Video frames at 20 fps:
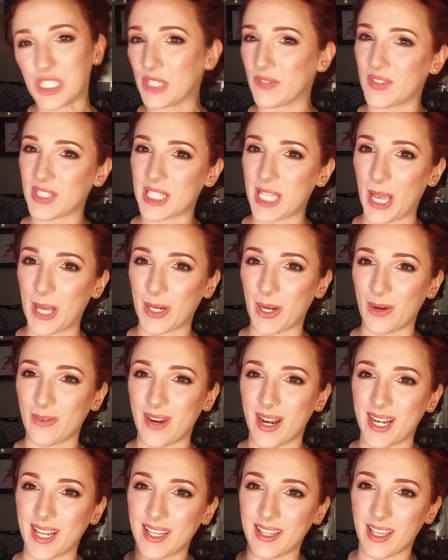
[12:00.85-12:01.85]
if it's out
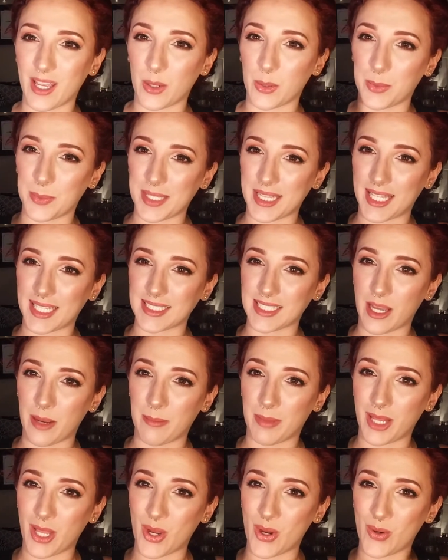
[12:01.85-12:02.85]
already, it will be linked down
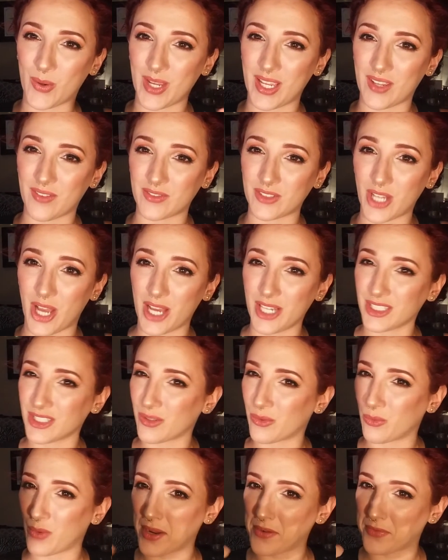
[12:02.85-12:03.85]
below. If not,
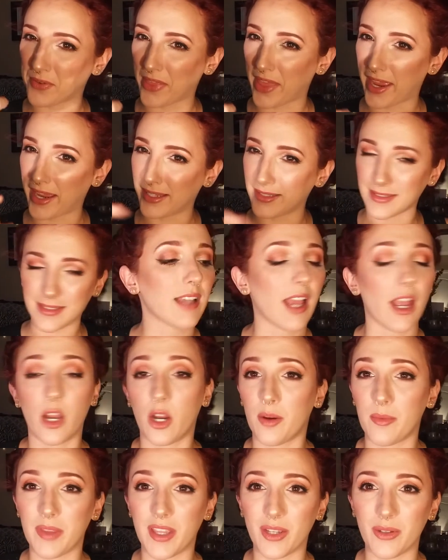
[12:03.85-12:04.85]
wait for that. I
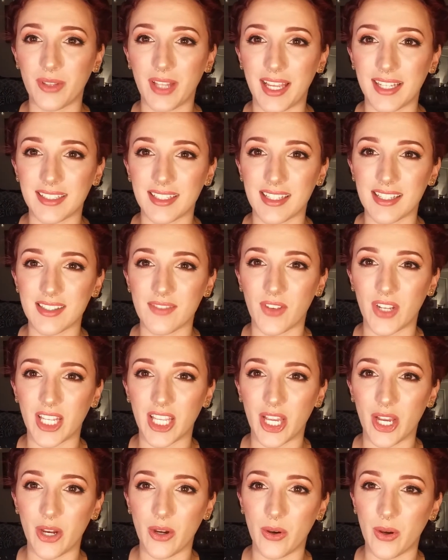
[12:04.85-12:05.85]
hope that you liked this
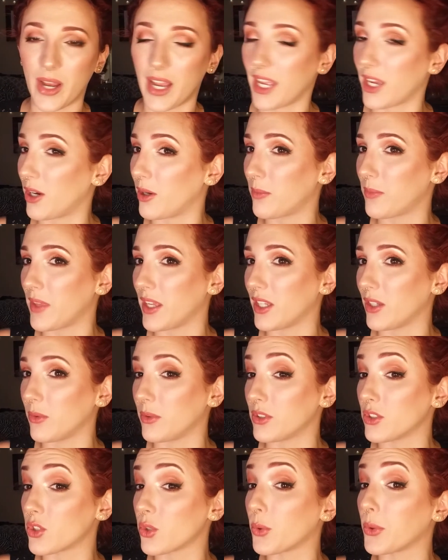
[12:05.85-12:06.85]
video. I hope that you
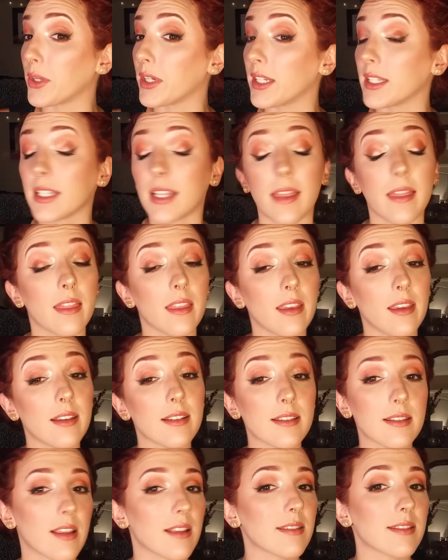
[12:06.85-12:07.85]
enjoyed the
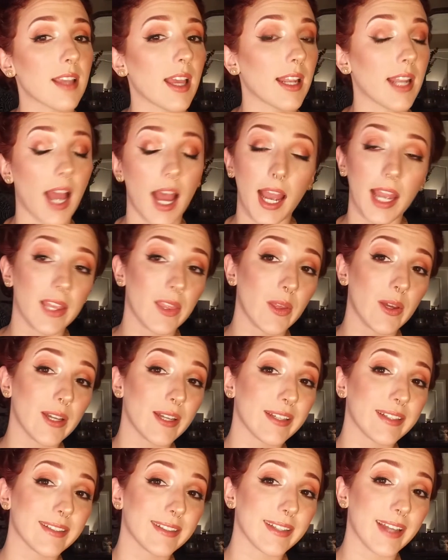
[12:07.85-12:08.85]
sunset eye
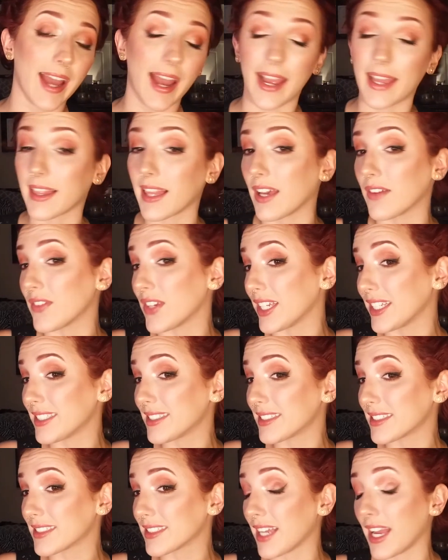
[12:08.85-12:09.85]
look. I love it.
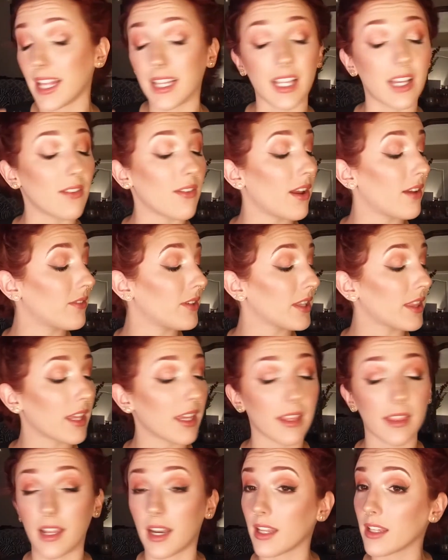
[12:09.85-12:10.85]
I love
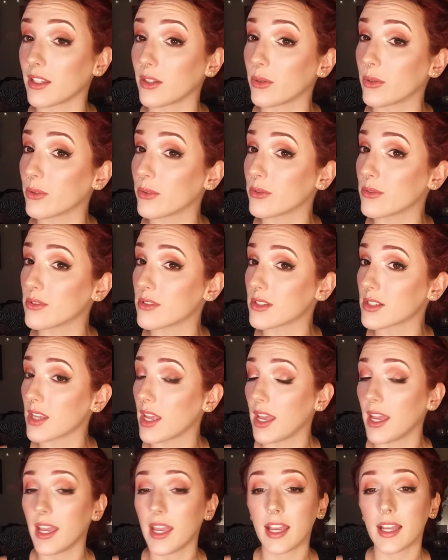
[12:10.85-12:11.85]
everything that I used.
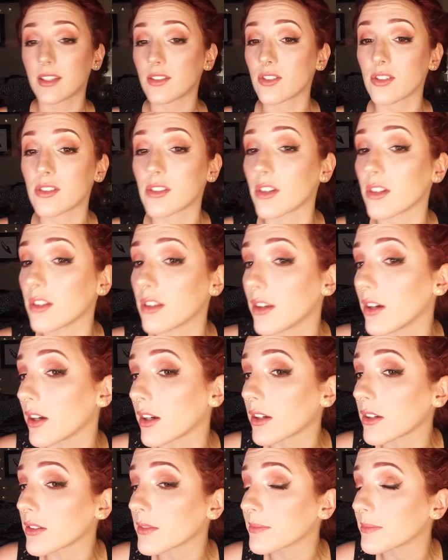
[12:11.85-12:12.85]
It's just a good
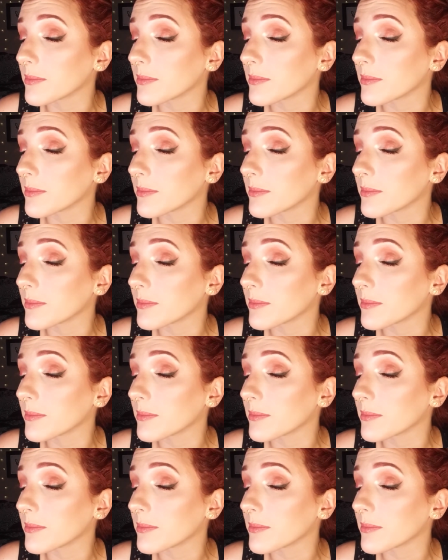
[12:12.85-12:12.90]
look.